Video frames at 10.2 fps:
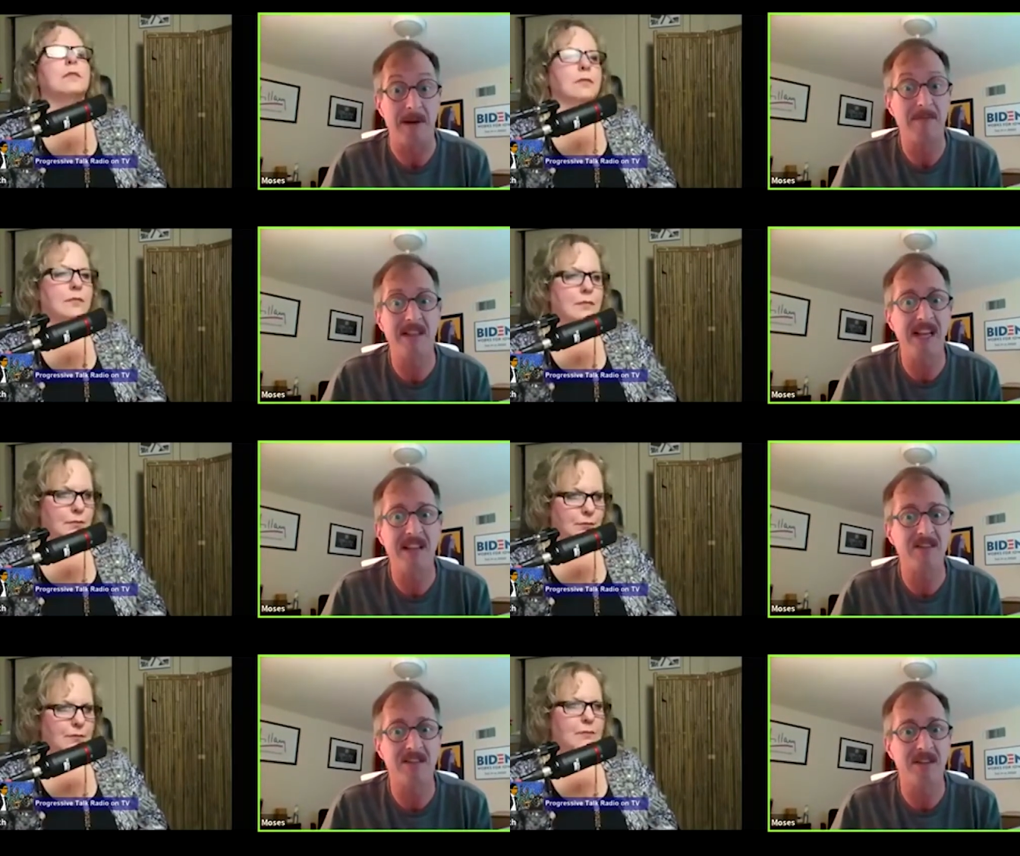Speaker 1: I mean, that
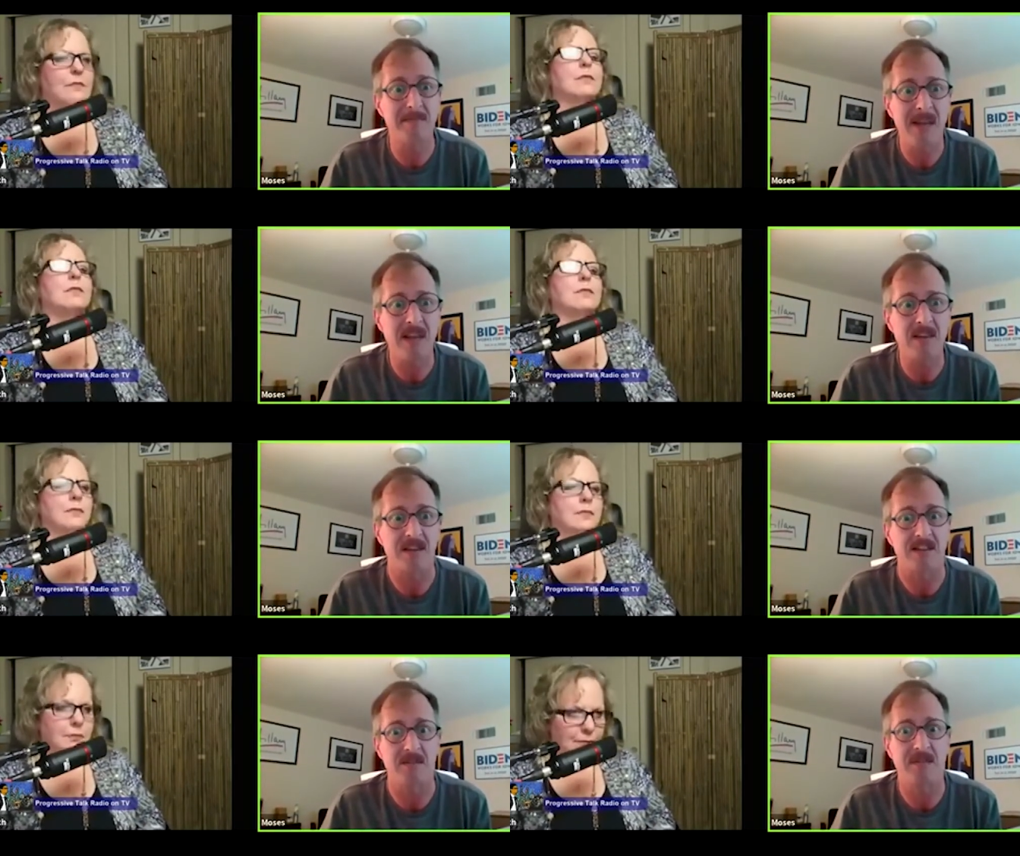is just
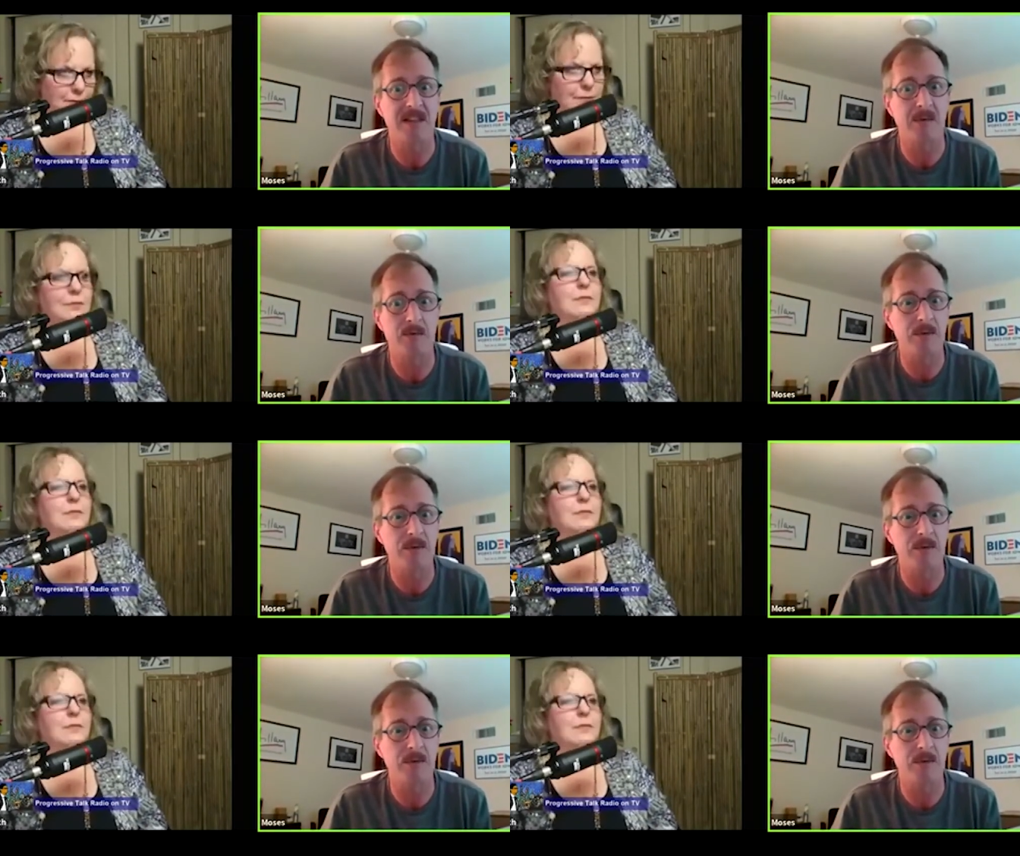amazing to me that